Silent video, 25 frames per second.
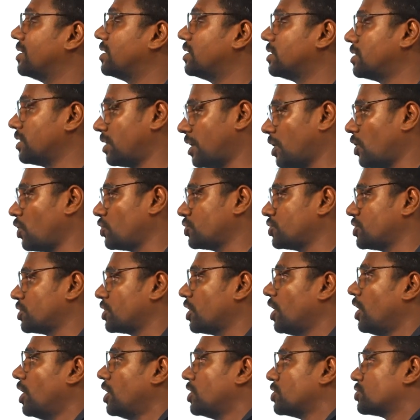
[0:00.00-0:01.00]
Indian logic.
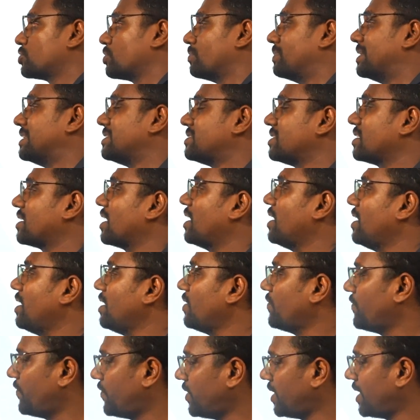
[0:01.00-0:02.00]
So
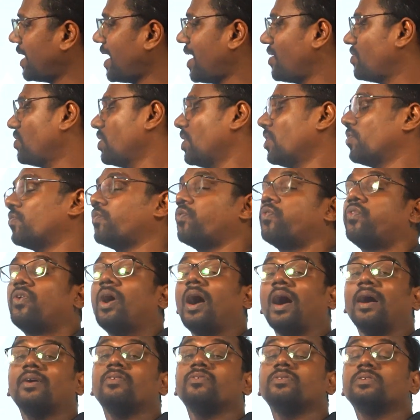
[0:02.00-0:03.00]
basically, we have
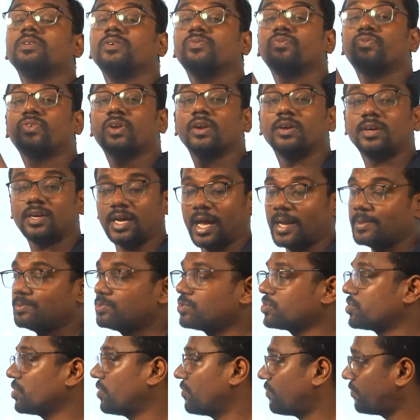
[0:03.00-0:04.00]
5 different
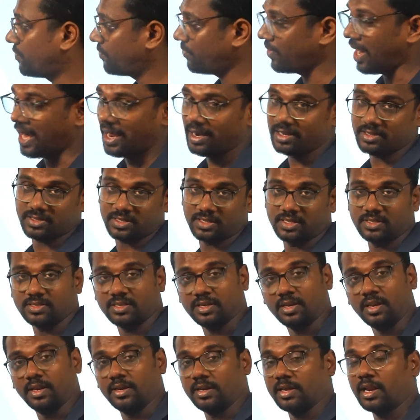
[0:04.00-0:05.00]
types of fallacies in
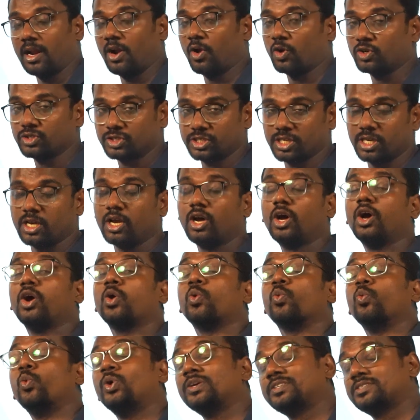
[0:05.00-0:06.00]
Indian logic,
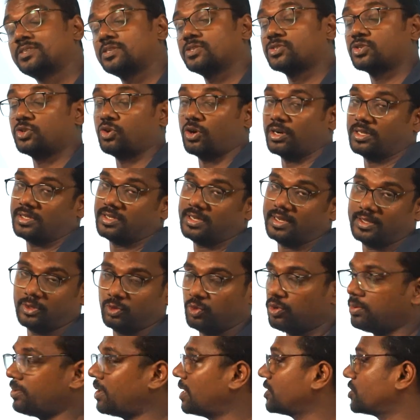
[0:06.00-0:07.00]
which is known as
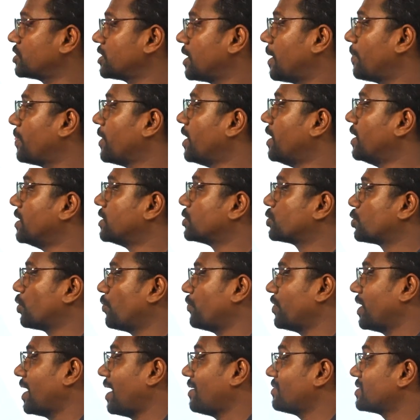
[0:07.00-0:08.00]
Hetvabhasa. So
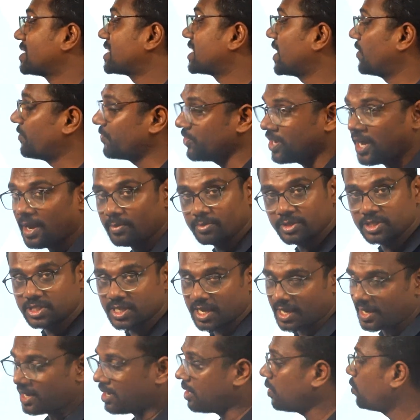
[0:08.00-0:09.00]
we have
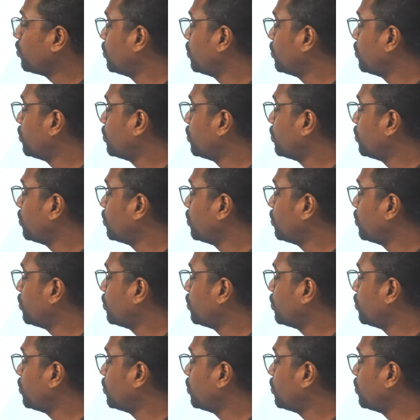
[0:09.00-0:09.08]
Savyabhichara,